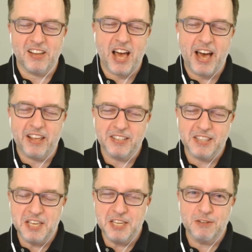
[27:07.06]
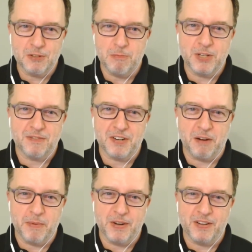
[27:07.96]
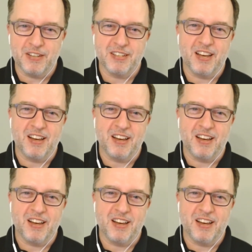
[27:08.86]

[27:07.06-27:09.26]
Alan, thank you so much for coming on